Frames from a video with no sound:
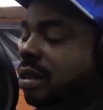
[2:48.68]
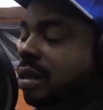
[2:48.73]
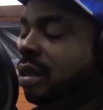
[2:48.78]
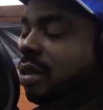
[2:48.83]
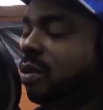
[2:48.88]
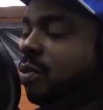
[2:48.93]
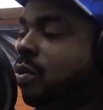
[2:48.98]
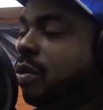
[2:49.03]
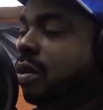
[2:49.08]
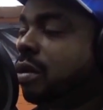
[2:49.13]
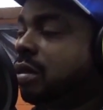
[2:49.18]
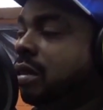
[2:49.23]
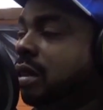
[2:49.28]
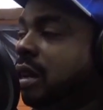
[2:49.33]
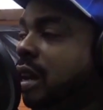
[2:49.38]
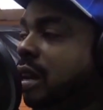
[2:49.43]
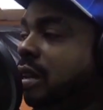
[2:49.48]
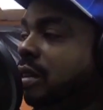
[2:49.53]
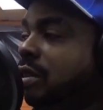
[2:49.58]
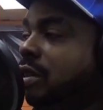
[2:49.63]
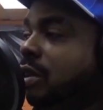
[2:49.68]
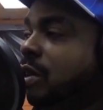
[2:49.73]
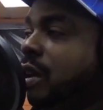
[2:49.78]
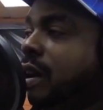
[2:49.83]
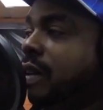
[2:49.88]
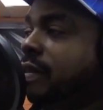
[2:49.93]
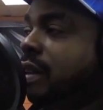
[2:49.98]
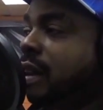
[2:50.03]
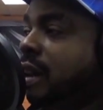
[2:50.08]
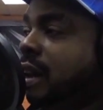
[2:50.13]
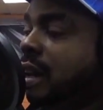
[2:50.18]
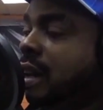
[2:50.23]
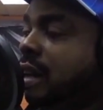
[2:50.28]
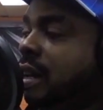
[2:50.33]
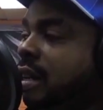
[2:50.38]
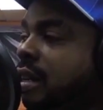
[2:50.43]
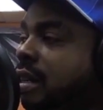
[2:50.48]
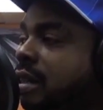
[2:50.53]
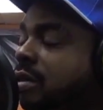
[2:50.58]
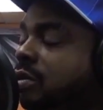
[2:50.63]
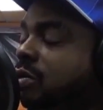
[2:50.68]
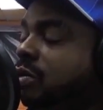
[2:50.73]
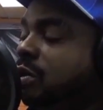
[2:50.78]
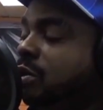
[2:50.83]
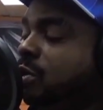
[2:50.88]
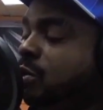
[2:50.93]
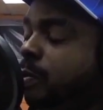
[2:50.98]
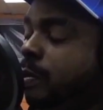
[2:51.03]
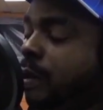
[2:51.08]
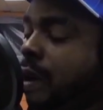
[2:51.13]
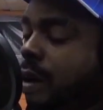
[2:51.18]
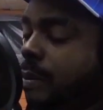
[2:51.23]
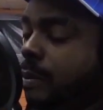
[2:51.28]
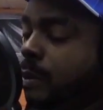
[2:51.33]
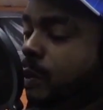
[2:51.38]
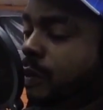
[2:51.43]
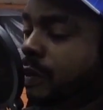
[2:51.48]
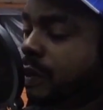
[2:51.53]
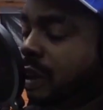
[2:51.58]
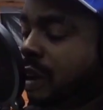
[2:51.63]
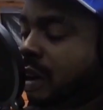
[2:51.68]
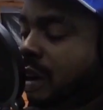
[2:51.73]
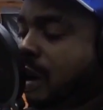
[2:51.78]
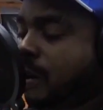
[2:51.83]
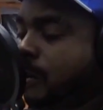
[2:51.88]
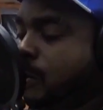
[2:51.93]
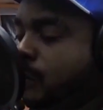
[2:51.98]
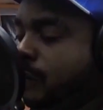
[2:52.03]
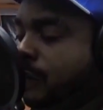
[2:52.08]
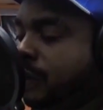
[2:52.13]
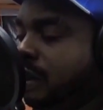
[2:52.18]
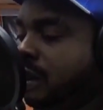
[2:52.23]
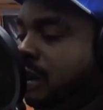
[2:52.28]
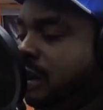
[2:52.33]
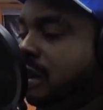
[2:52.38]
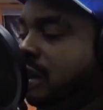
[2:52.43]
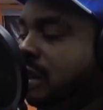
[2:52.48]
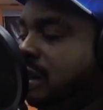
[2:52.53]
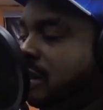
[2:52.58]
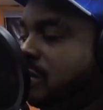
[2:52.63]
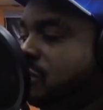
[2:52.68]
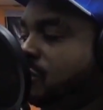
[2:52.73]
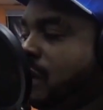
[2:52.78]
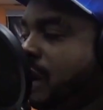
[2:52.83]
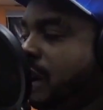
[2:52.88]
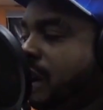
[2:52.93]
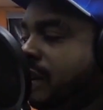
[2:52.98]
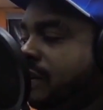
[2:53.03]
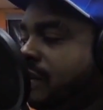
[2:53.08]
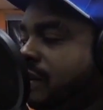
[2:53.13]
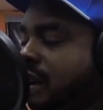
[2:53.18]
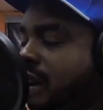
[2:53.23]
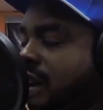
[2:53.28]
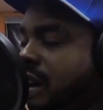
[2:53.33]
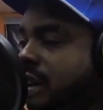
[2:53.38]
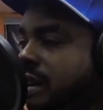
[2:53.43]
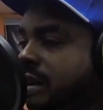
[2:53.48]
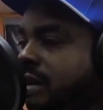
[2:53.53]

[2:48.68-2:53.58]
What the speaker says: It's in the works now. After they do the Tupac movie, then our movie is right after that.